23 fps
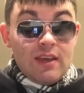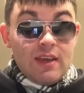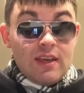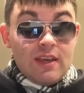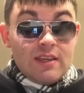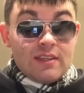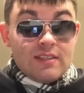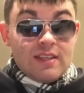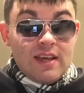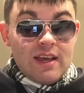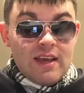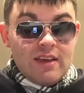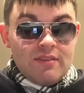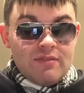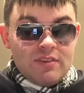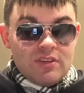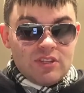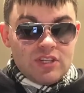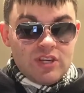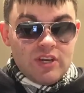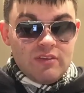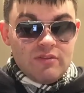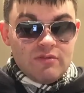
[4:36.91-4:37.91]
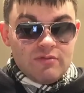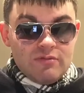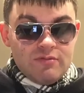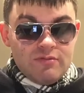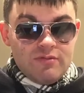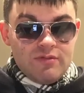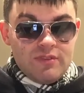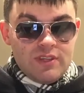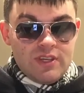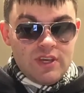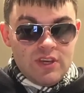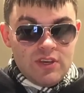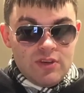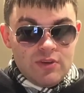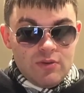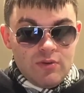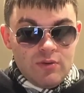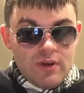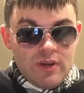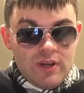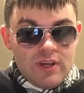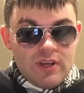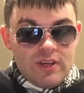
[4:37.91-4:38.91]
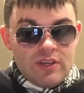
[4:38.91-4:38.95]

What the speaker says: is that if you don't view